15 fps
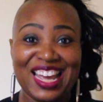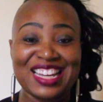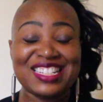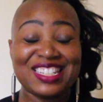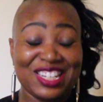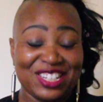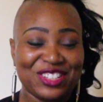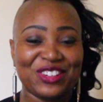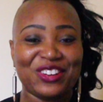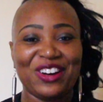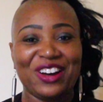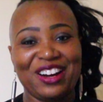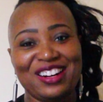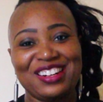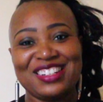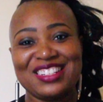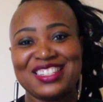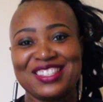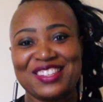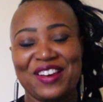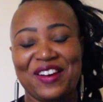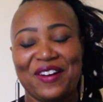and digital art,
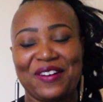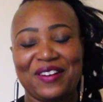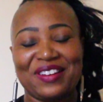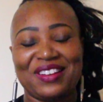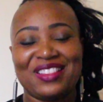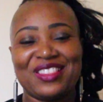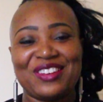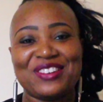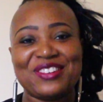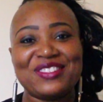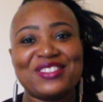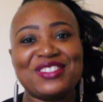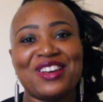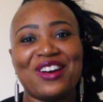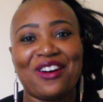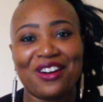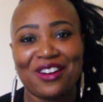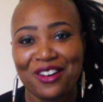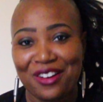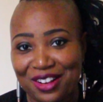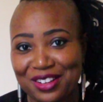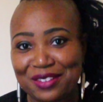so those
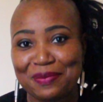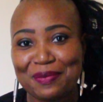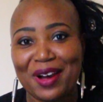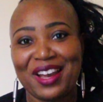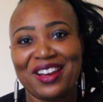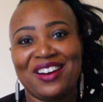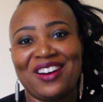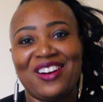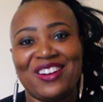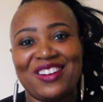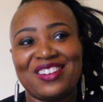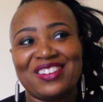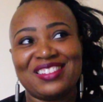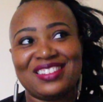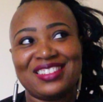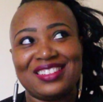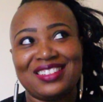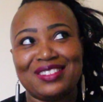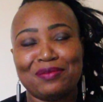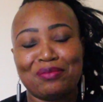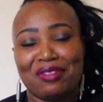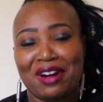are all of my art
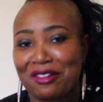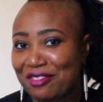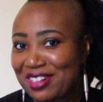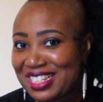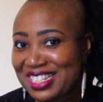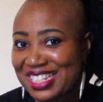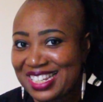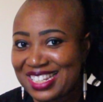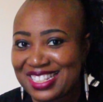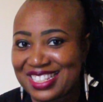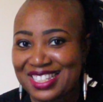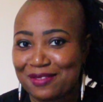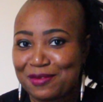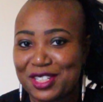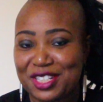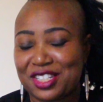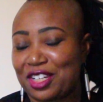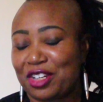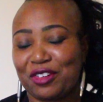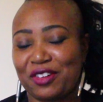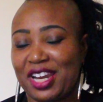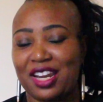preferences. I'm just a
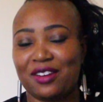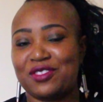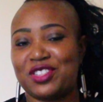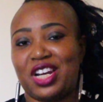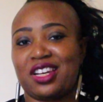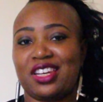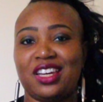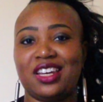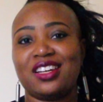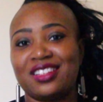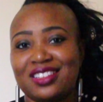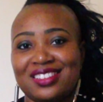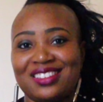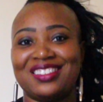creative junkie.